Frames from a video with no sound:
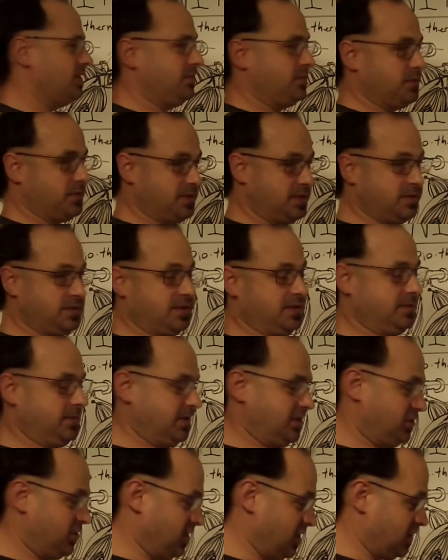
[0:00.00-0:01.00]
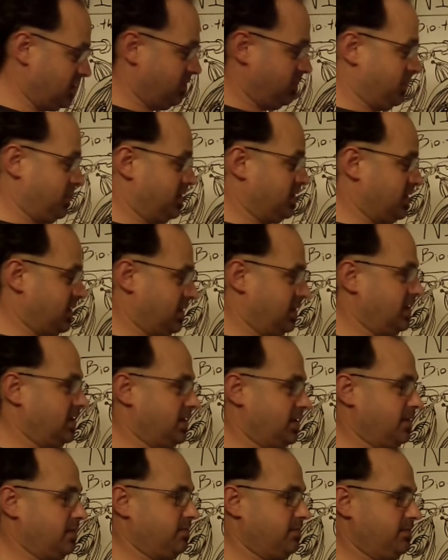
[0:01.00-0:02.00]
it was in somebody's chest or was sitting in
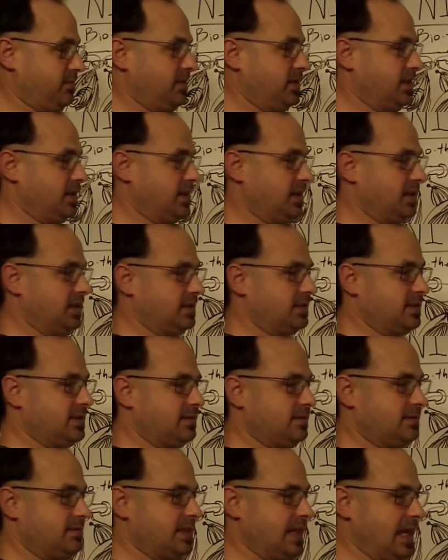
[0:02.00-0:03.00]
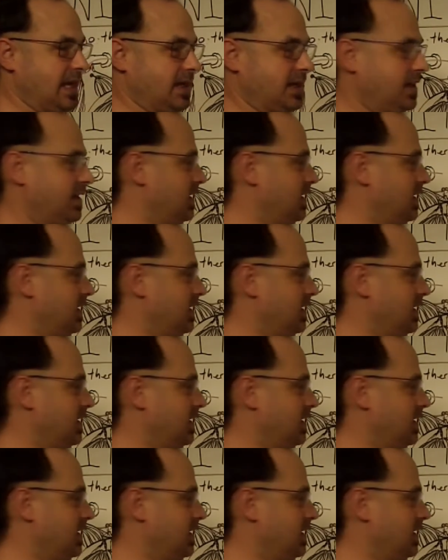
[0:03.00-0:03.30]
a little tank